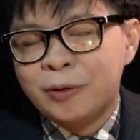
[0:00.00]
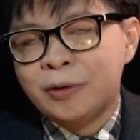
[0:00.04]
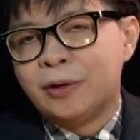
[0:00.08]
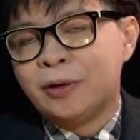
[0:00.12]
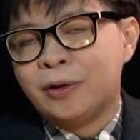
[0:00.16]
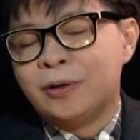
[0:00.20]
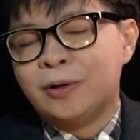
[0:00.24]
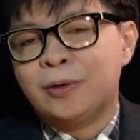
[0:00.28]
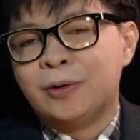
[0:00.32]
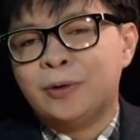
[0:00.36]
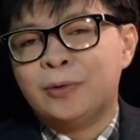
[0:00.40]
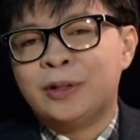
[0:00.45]

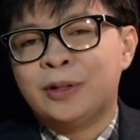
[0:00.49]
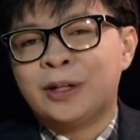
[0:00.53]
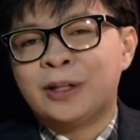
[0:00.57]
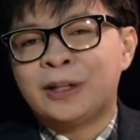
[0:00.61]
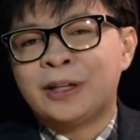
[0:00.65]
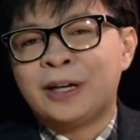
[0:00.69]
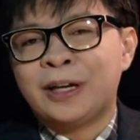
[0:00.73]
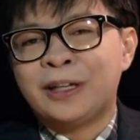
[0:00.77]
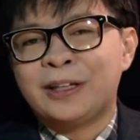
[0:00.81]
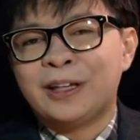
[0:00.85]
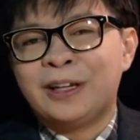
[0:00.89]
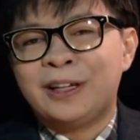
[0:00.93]
No, the
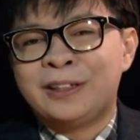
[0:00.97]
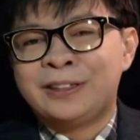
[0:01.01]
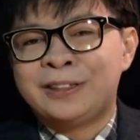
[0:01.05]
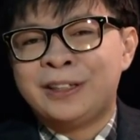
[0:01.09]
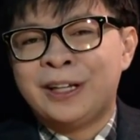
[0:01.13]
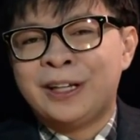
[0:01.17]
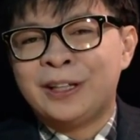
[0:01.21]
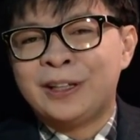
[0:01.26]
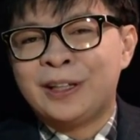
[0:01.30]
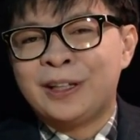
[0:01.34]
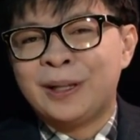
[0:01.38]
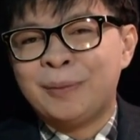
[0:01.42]
title
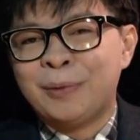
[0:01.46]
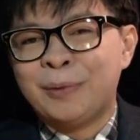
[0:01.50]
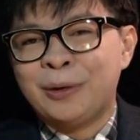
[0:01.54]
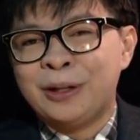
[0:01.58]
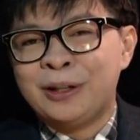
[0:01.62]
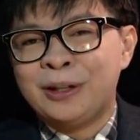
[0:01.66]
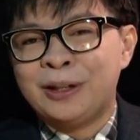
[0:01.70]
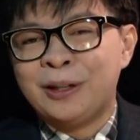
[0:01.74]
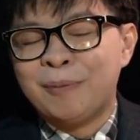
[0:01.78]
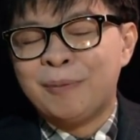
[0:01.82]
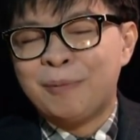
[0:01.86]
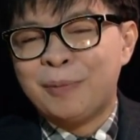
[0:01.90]
is not
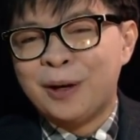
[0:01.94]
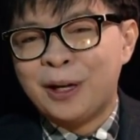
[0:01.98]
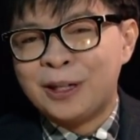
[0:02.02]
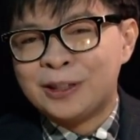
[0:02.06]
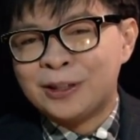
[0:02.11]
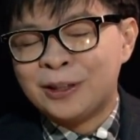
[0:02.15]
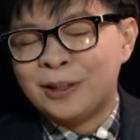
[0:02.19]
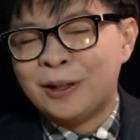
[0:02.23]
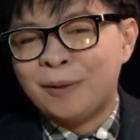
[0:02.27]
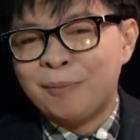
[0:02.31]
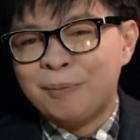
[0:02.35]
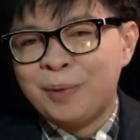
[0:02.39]
taboo. It
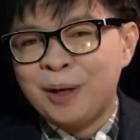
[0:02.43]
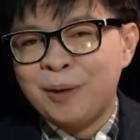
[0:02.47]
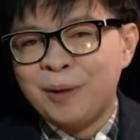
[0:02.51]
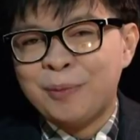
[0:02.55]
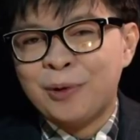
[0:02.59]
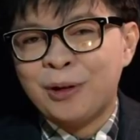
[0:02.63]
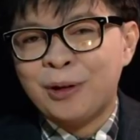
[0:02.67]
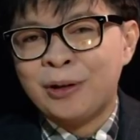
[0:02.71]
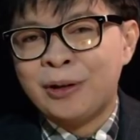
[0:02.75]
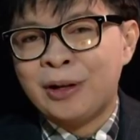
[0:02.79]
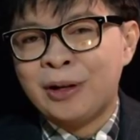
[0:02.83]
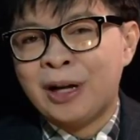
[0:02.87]
depends on the
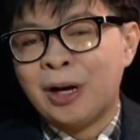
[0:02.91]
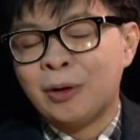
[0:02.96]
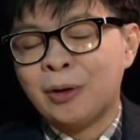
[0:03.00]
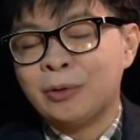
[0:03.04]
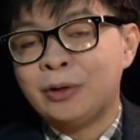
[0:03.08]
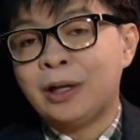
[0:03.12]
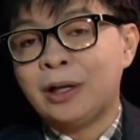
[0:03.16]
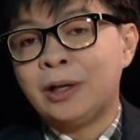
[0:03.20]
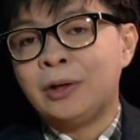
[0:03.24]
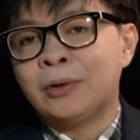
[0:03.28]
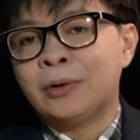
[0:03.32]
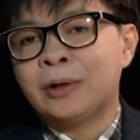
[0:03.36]
people and how
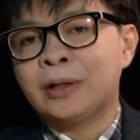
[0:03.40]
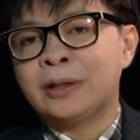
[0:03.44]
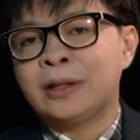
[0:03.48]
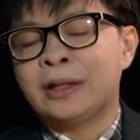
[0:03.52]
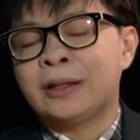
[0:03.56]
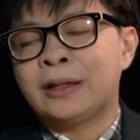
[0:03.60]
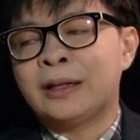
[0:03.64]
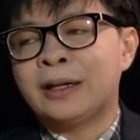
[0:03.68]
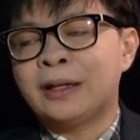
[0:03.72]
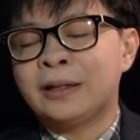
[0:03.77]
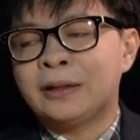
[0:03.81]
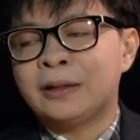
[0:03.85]
they look at
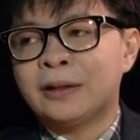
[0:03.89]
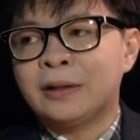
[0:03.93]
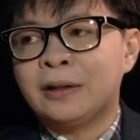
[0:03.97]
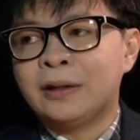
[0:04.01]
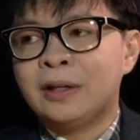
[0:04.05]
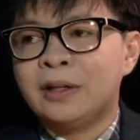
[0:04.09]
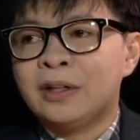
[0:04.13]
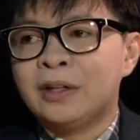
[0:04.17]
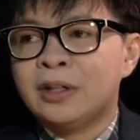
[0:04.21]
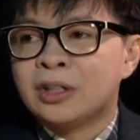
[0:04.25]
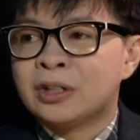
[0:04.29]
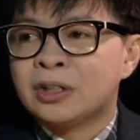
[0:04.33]
the
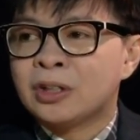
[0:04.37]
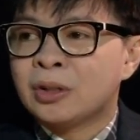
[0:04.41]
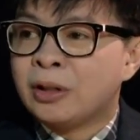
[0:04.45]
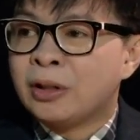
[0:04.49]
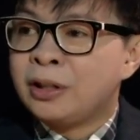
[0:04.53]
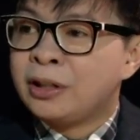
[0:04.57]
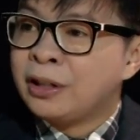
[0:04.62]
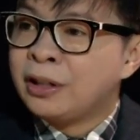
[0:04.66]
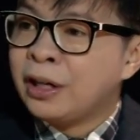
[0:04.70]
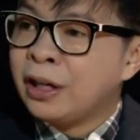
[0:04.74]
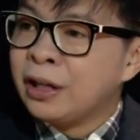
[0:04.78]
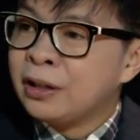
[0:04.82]
title. So
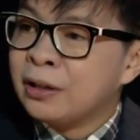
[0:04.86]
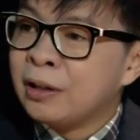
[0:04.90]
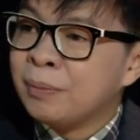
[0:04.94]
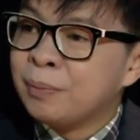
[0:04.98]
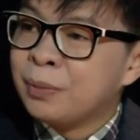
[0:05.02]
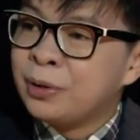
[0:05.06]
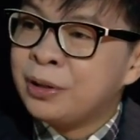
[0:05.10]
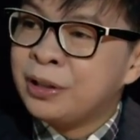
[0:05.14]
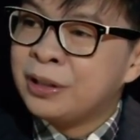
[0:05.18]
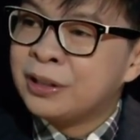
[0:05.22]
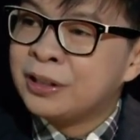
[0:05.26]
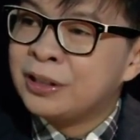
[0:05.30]
our title
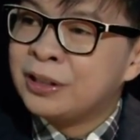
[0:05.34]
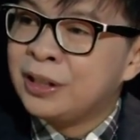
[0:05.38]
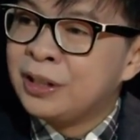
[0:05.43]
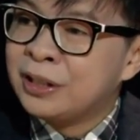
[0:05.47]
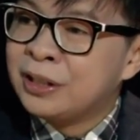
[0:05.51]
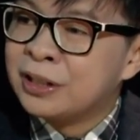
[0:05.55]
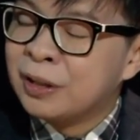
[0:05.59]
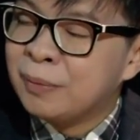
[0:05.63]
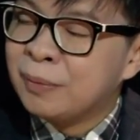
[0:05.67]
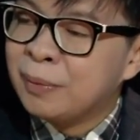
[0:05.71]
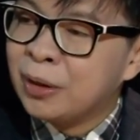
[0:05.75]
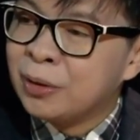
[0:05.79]
for this
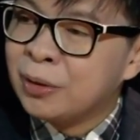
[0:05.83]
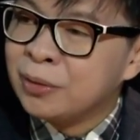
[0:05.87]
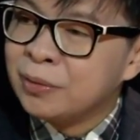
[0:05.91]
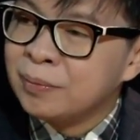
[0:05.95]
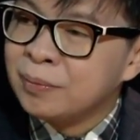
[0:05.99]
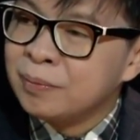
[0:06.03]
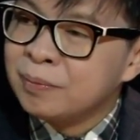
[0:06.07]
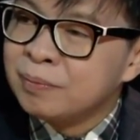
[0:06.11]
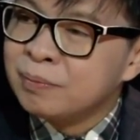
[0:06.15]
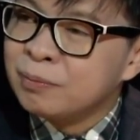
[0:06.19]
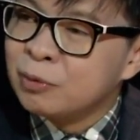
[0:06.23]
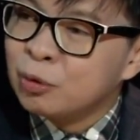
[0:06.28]
day is
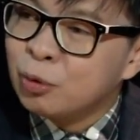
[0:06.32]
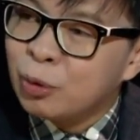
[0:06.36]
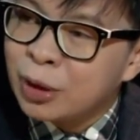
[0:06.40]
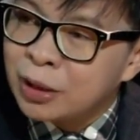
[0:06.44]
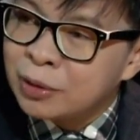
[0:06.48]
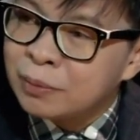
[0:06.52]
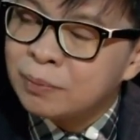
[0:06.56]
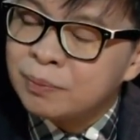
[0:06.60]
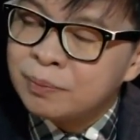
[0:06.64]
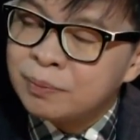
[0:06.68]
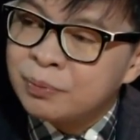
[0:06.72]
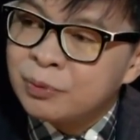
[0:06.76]
about
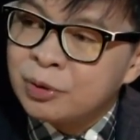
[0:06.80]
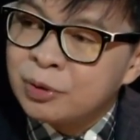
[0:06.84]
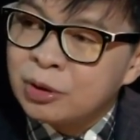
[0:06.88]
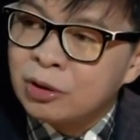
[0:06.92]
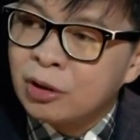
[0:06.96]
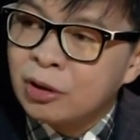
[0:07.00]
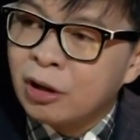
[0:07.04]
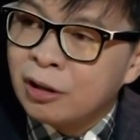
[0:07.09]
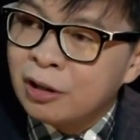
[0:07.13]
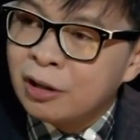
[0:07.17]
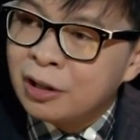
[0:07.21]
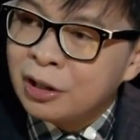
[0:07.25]
what?
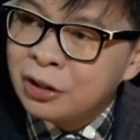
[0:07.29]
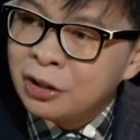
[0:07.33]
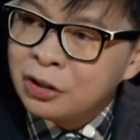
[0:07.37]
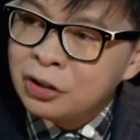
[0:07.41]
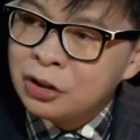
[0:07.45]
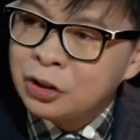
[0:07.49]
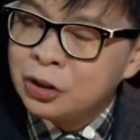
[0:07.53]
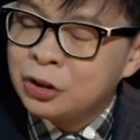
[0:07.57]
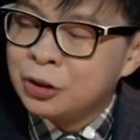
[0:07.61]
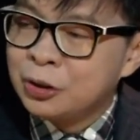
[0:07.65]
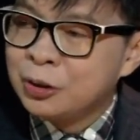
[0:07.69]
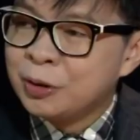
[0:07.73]

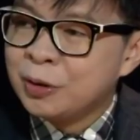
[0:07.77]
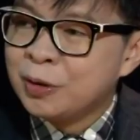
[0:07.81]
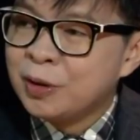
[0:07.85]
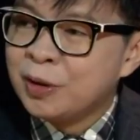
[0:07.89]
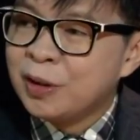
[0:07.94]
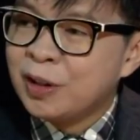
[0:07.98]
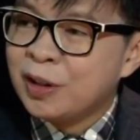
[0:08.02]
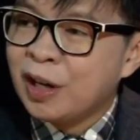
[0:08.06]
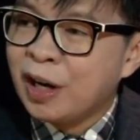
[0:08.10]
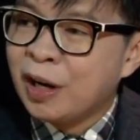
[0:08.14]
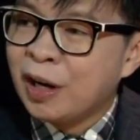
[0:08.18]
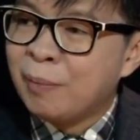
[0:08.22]
Knowledge
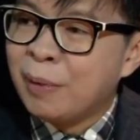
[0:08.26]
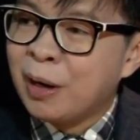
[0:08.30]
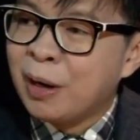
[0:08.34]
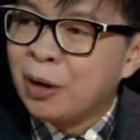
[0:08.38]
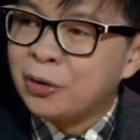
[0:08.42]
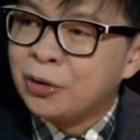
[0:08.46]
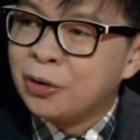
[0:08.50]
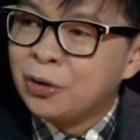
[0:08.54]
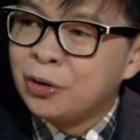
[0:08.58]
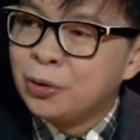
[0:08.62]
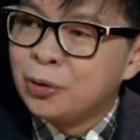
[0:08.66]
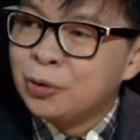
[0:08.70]

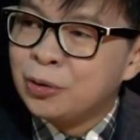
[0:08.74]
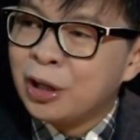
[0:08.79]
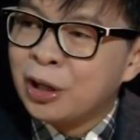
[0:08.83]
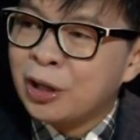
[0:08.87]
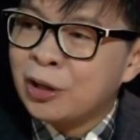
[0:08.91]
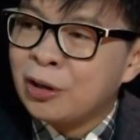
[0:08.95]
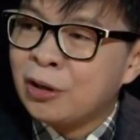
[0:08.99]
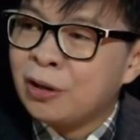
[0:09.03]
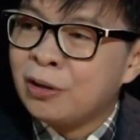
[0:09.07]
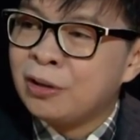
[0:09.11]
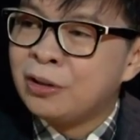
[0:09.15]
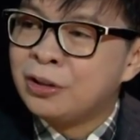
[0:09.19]
about new
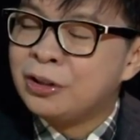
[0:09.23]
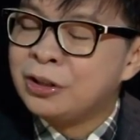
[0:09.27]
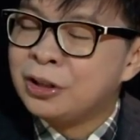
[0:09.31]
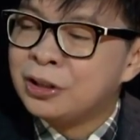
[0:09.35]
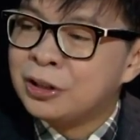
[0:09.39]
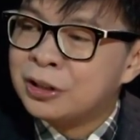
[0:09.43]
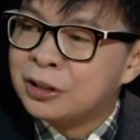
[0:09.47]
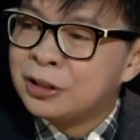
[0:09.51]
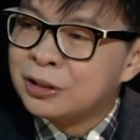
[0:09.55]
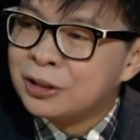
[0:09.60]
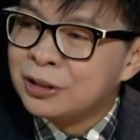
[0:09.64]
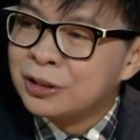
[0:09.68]

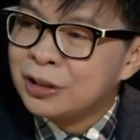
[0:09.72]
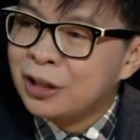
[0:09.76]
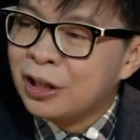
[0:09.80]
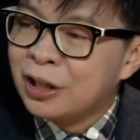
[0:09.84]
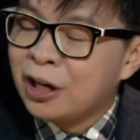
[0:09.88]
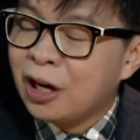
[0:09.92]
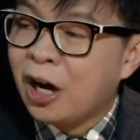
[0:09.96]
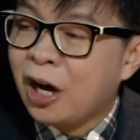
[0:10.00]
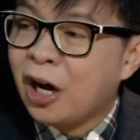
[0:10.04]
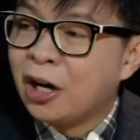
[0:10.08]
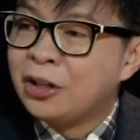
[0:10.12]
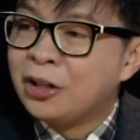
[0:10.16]
technologies
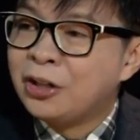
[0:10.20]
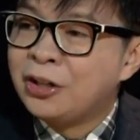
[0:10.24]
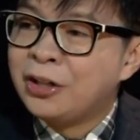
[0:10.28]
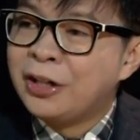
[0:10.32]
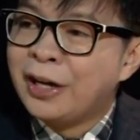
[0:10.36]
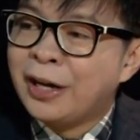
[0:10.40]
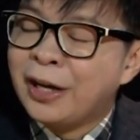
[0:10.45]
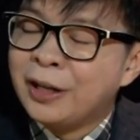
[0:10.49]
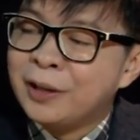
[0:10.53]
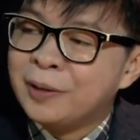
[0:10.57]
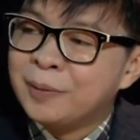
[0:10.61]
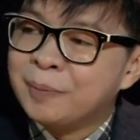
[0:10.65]
other
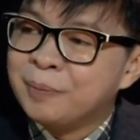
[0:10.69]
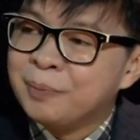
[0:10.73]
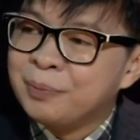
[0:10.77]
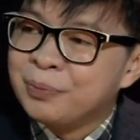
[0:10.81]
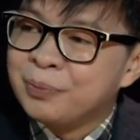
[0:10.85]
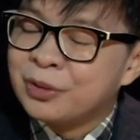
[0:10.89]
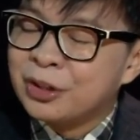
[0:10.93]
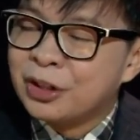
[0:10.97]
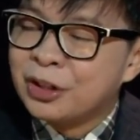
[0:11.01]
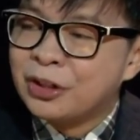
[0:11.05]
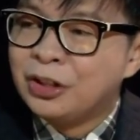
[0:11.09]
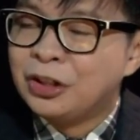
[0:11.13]
than
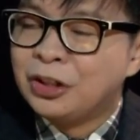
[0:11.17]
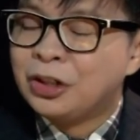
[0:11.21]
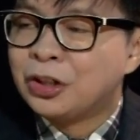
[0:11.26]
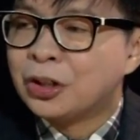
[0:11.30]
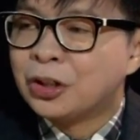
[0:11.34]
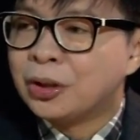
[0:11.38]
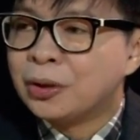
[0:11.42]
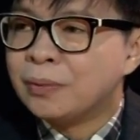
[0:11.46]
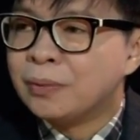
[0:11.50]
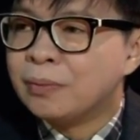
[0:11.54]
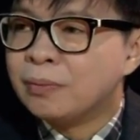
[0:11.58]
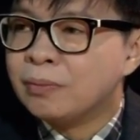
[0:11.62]

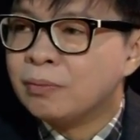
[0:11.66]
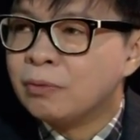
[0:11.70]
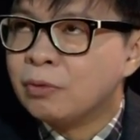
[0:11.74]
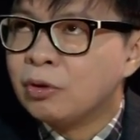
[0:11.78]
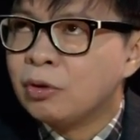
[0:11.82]
tradition.